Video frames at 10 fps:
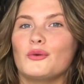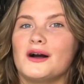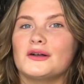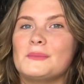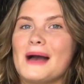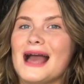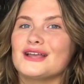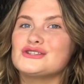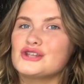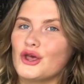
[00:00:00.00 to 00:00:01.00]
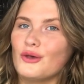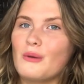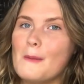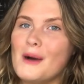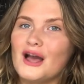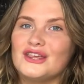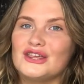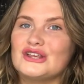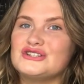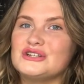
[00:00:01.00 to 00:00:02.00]
welcome back to my
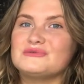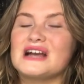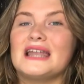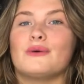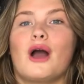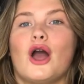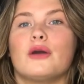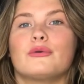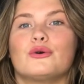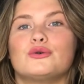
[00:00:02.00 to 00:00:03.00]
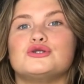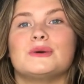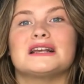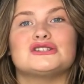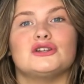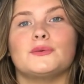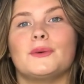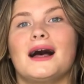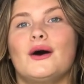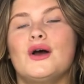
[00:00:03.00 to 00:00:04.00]
YouTube channel. I hope you're all doing super
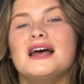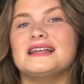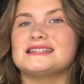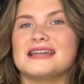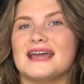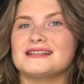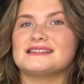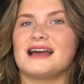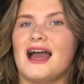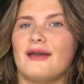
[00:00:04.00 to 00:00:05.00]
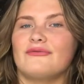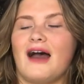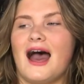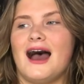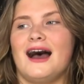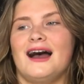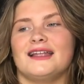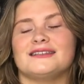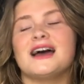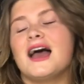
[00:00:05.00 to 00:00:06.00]
well, staying safe
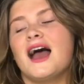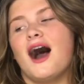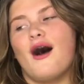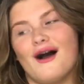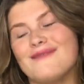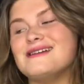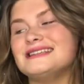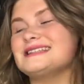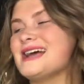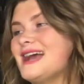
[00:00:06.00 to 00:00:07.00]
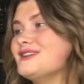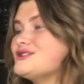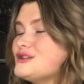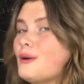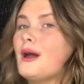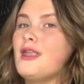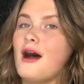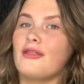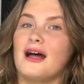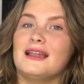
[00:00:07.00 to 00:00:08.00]
and I'm here today to do
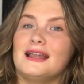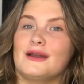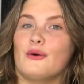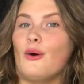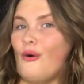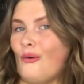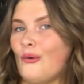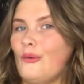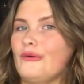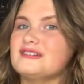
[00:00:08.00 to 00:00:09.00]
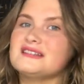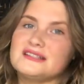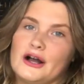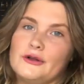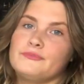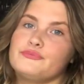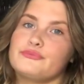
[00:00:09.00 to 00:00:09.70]
another little haul. So